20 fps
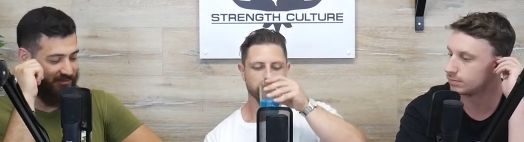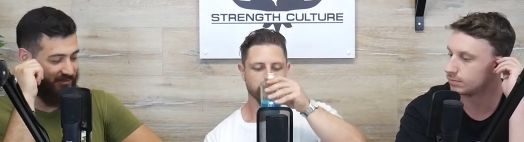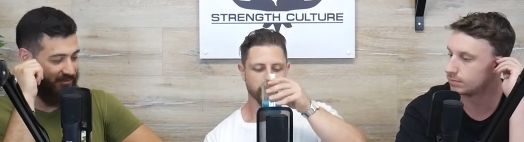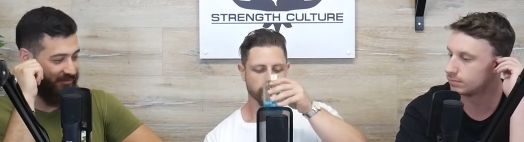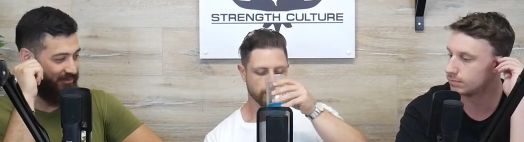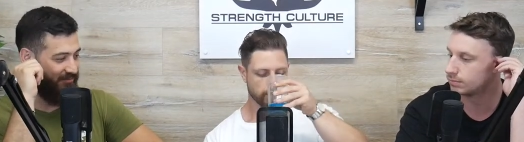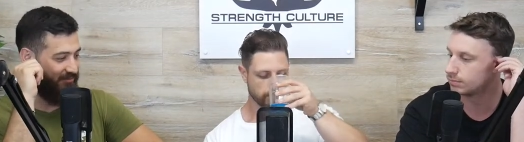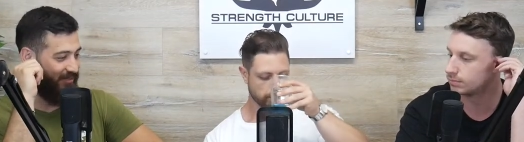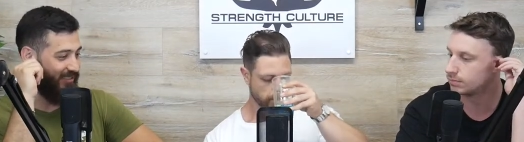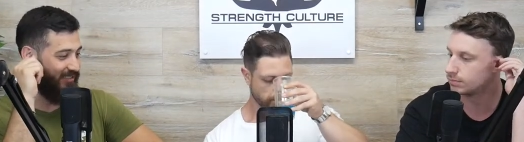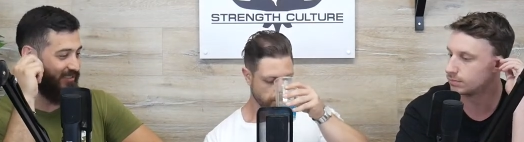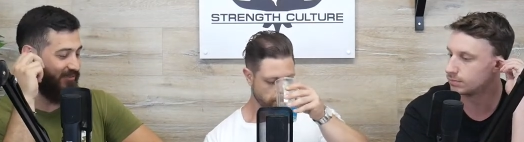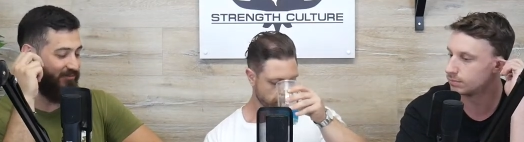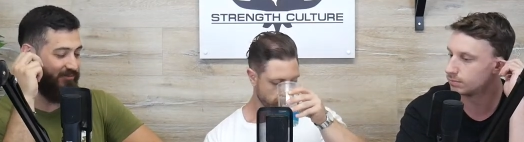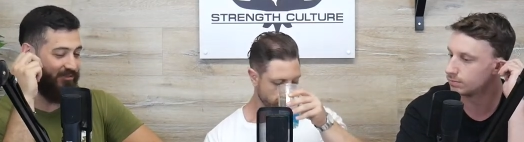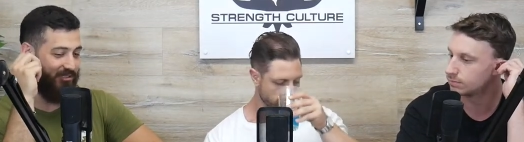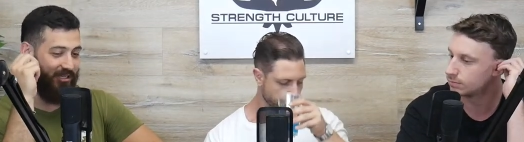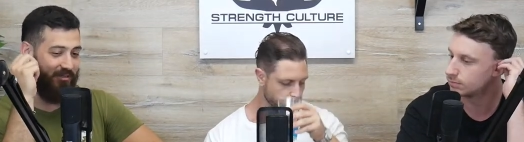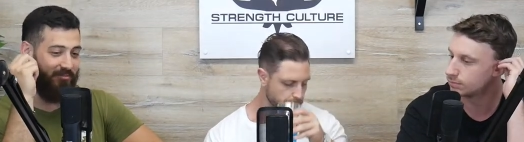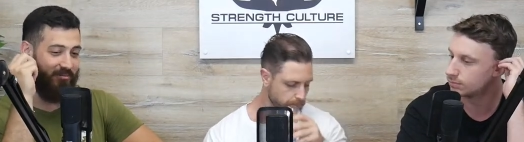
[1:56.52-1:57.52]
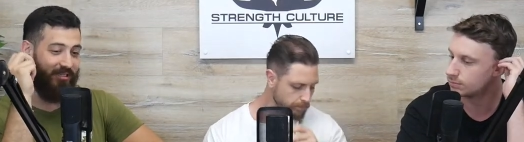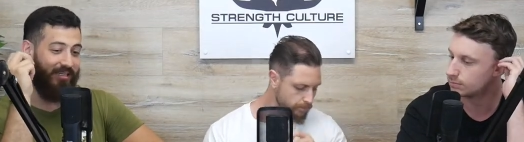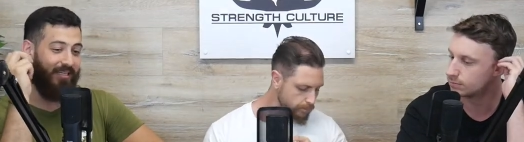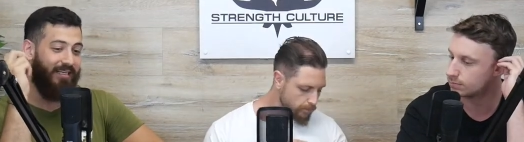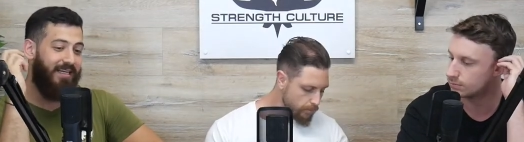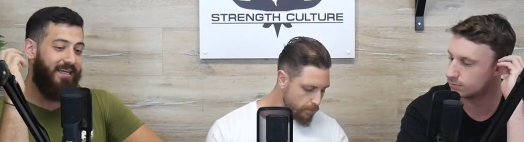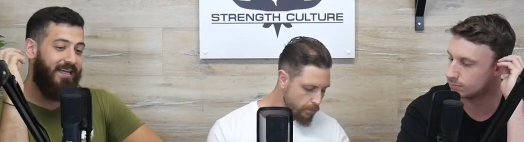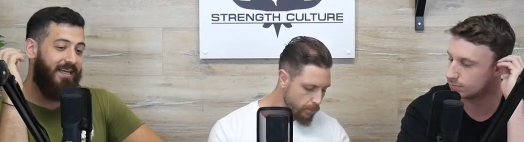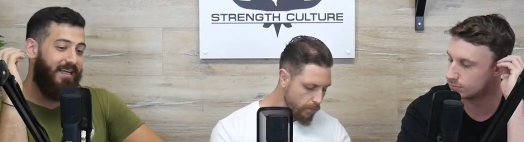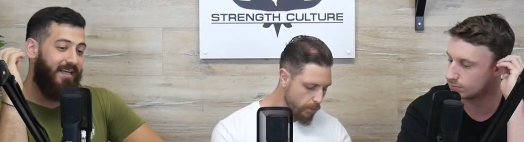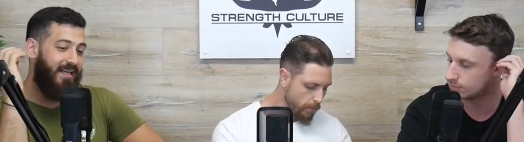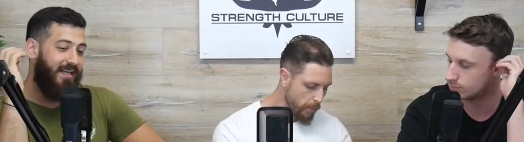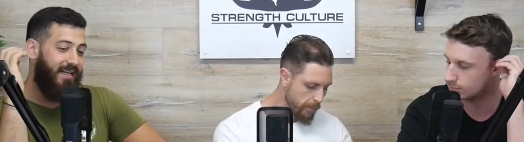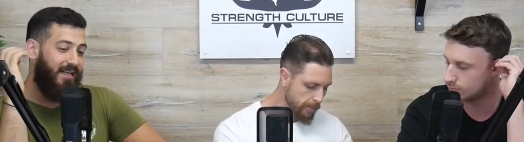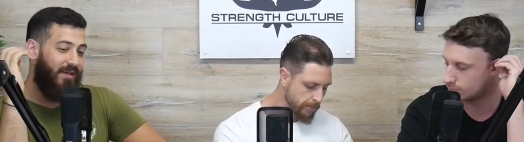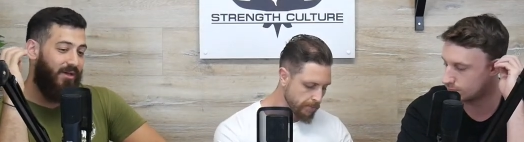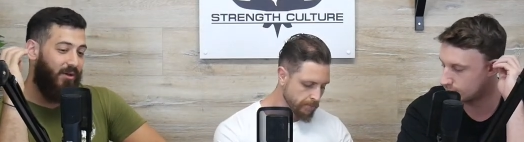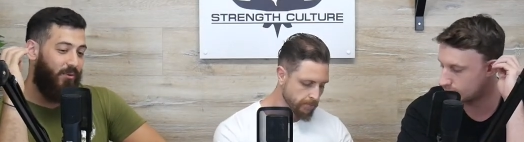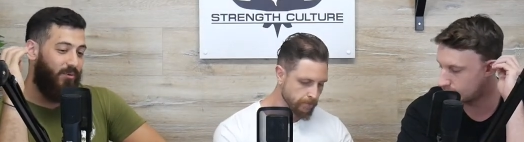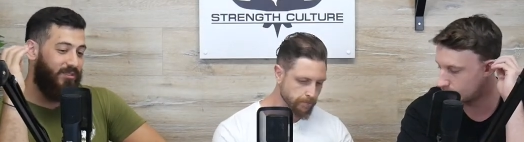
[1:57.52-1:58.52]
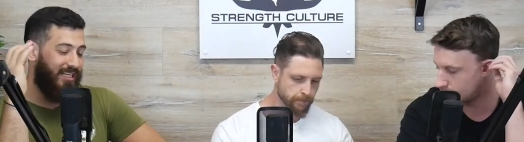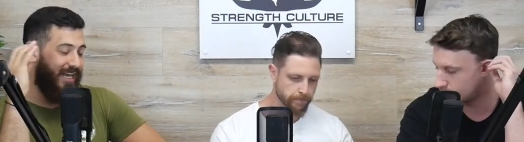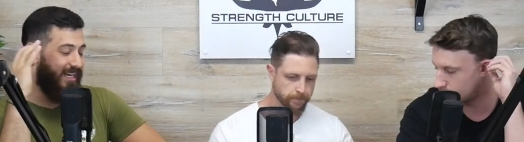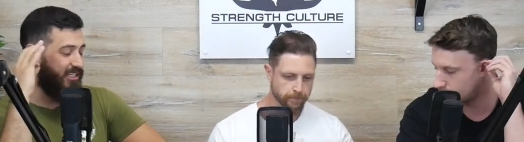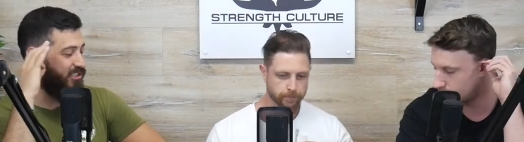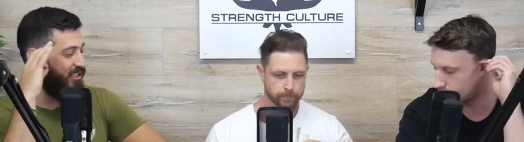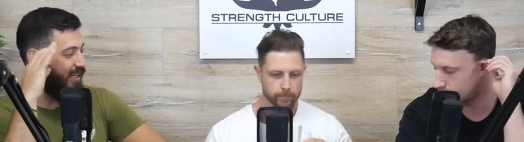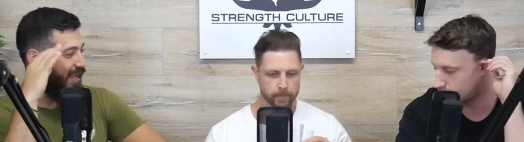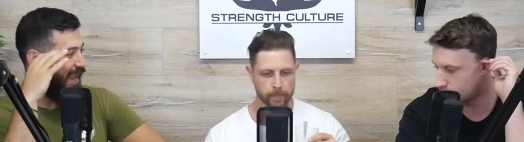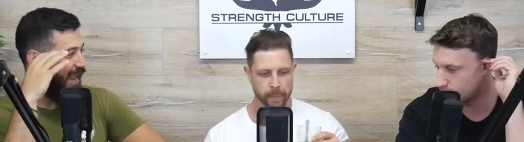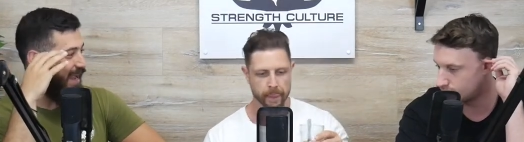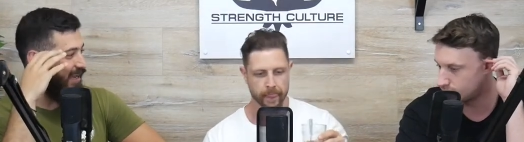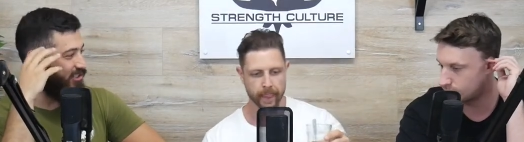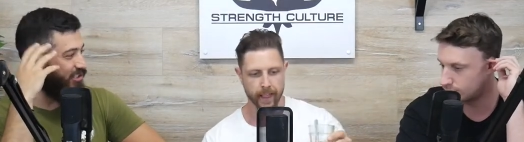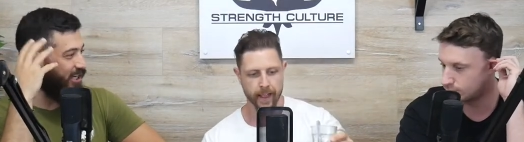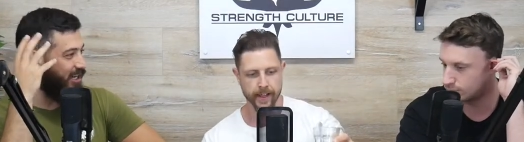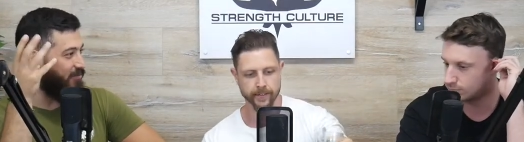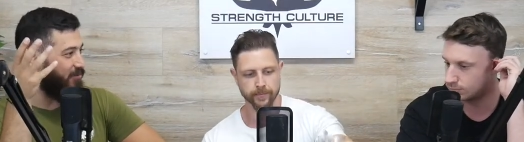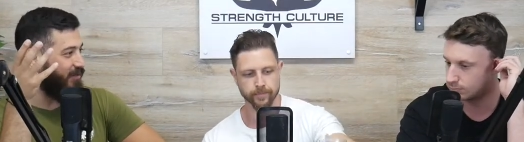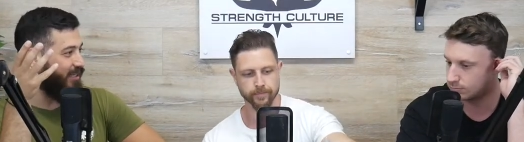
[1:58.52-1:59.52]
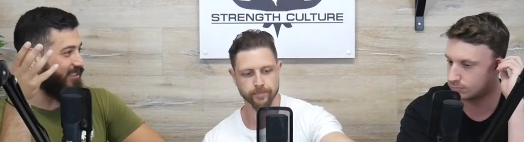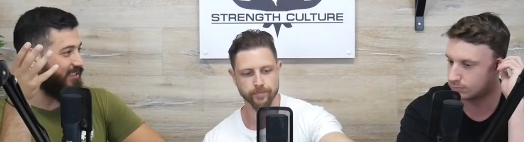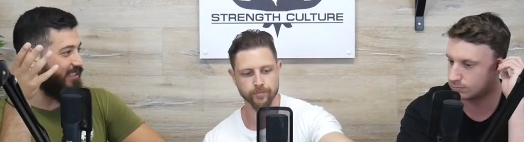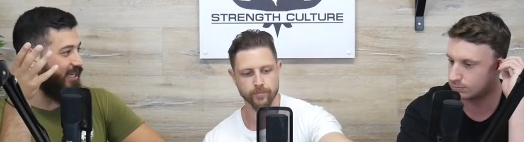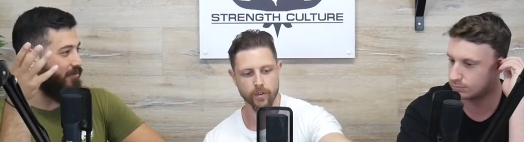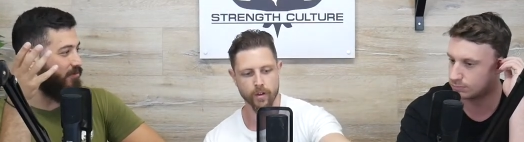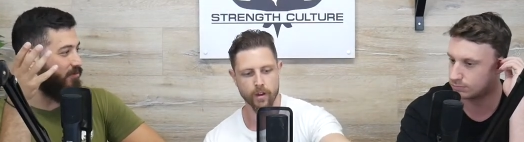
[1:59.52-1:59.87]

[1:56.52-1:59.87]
Speaker 1: which mm. wasn't a massive time, but was actually how JPS